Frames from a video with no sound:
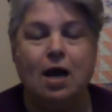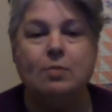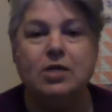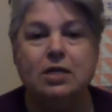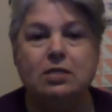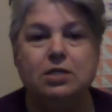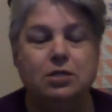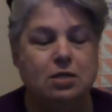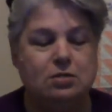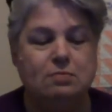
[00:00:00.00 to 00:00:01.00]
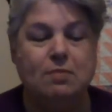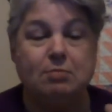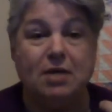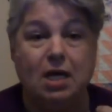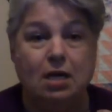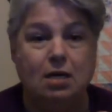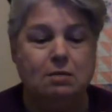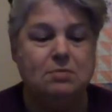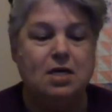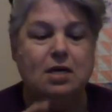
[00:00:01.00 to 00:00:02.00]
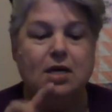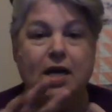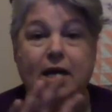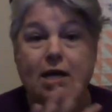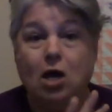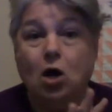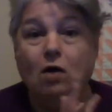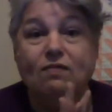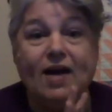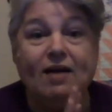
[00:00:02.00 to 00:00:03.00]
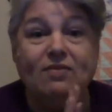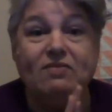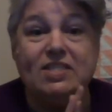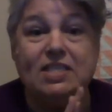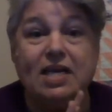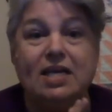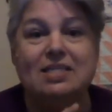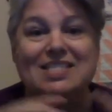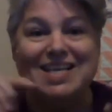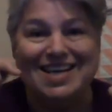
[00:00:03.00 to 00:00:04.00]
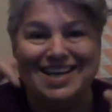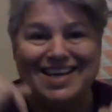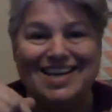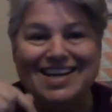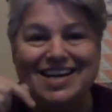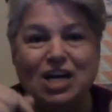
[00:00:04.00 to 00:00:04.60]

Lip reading: I'm telling you, there's my mom and all 5 of us kids in